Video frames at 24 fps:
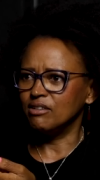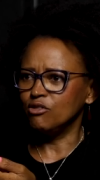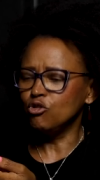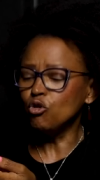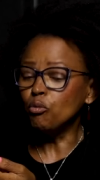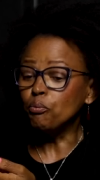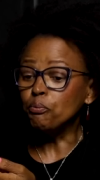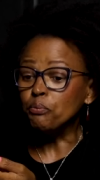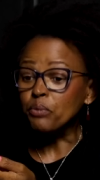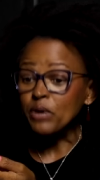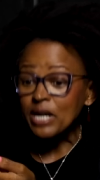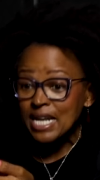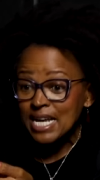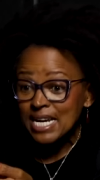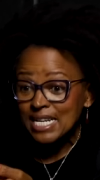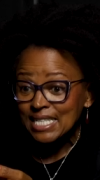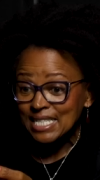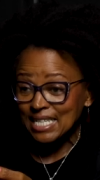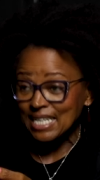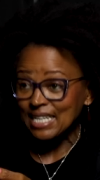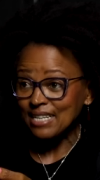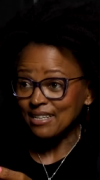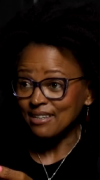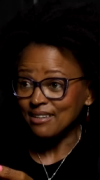You're
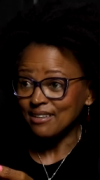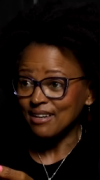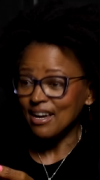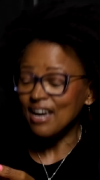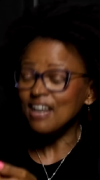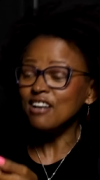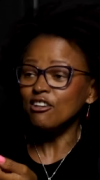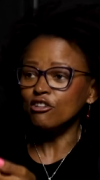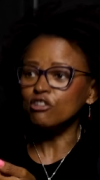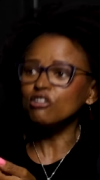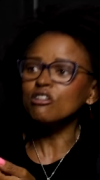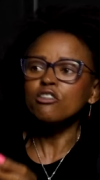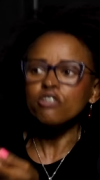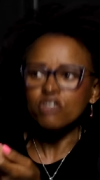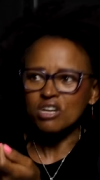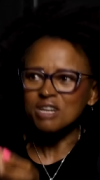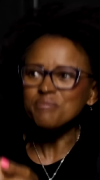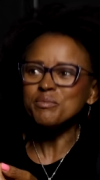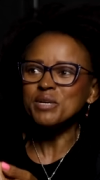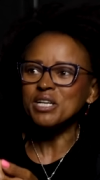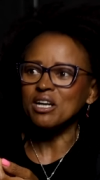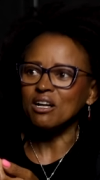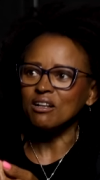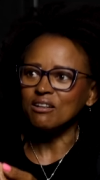breeding a little
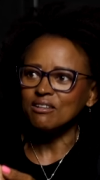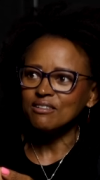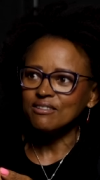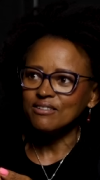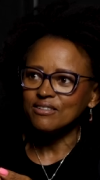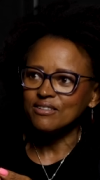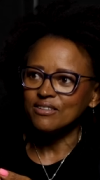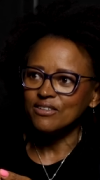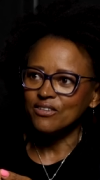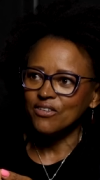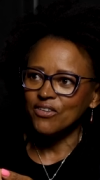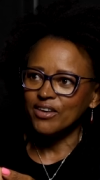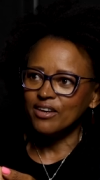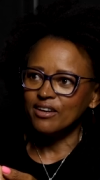criminal. Mm.